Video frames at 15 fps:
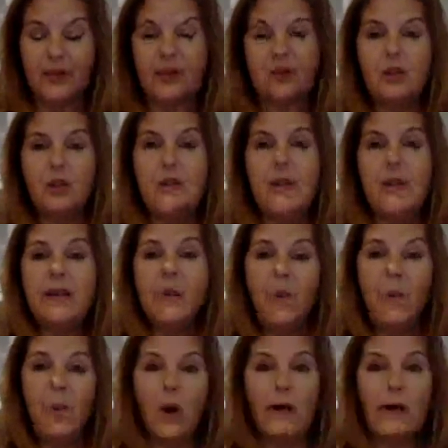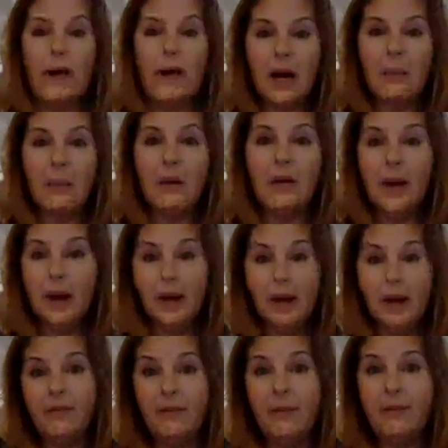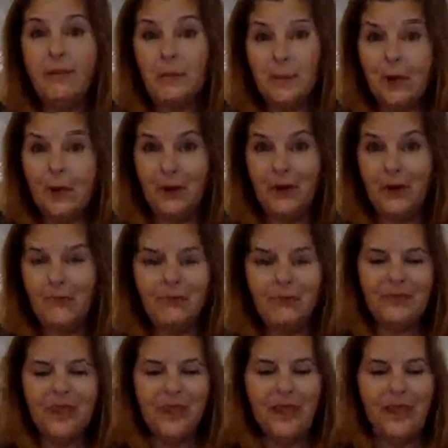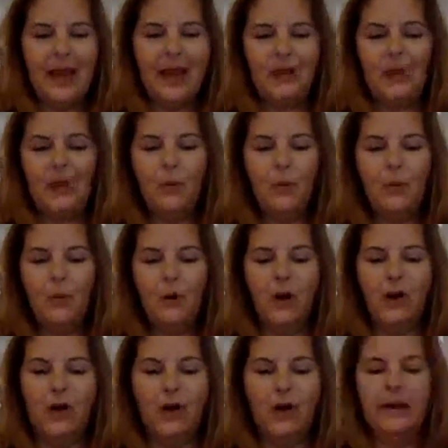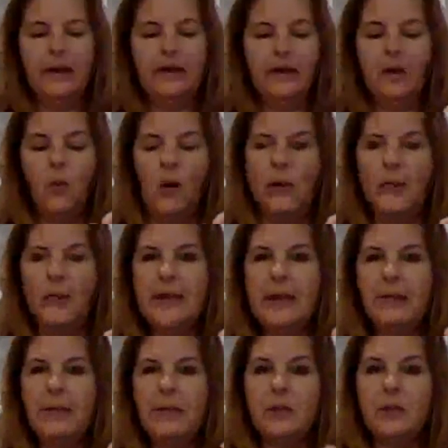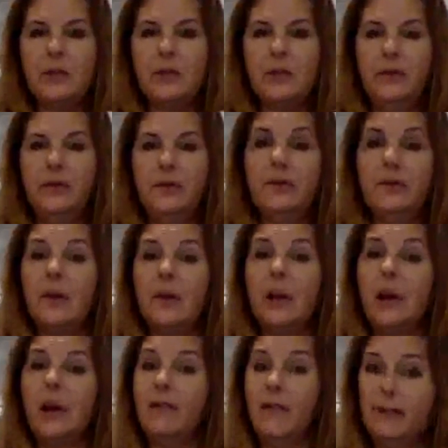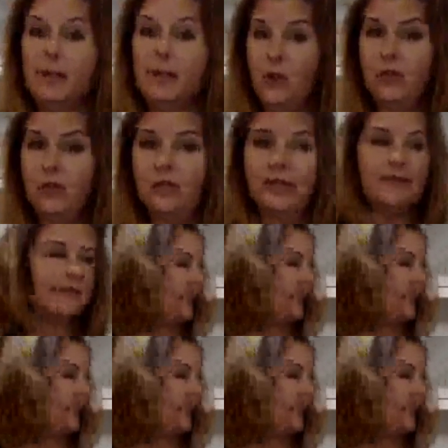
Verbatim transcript: So you take the one cup of milk and you pour in the one tablespoon of lemon juice.